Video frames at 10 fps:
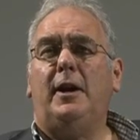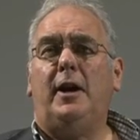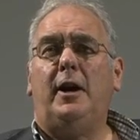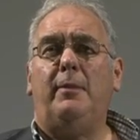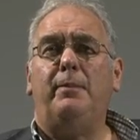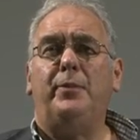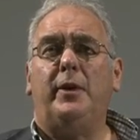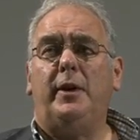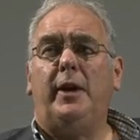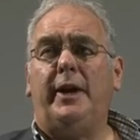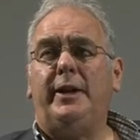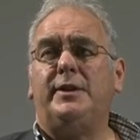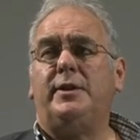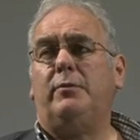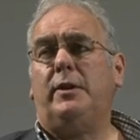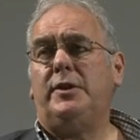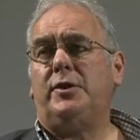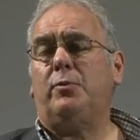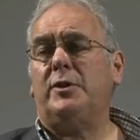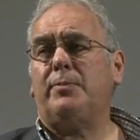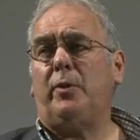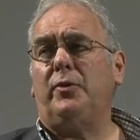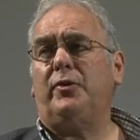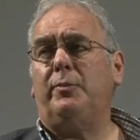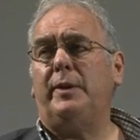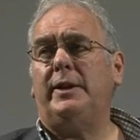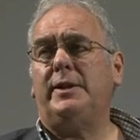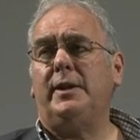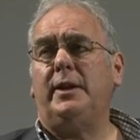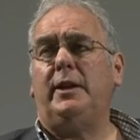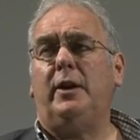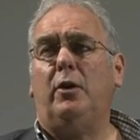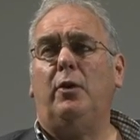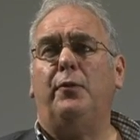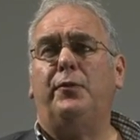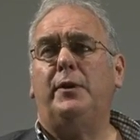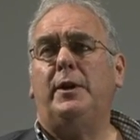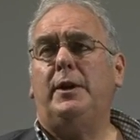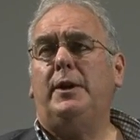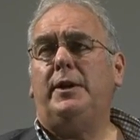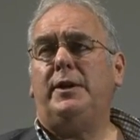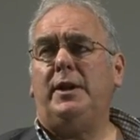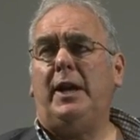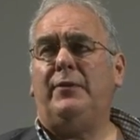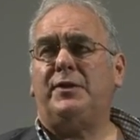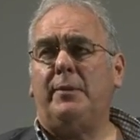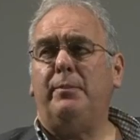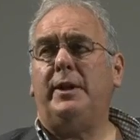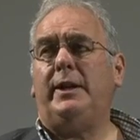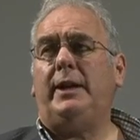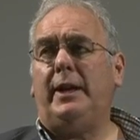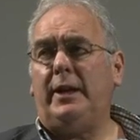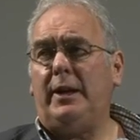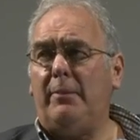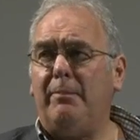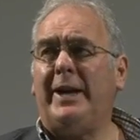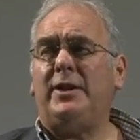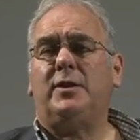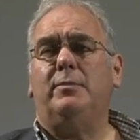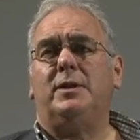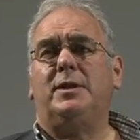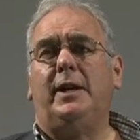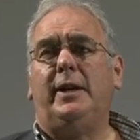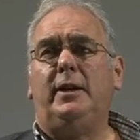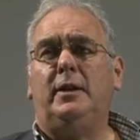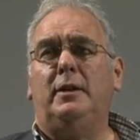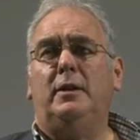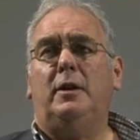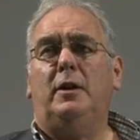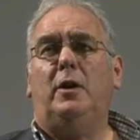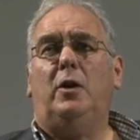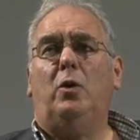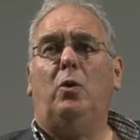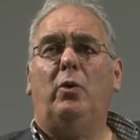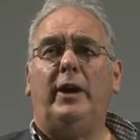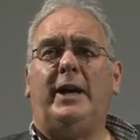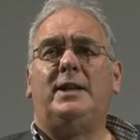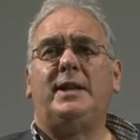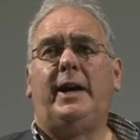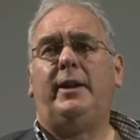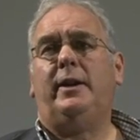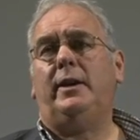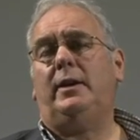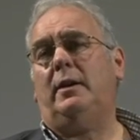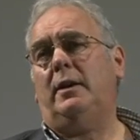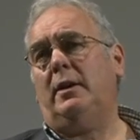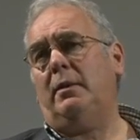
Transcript: And it's the responsibility of, if somebody makes a mistake or it has had a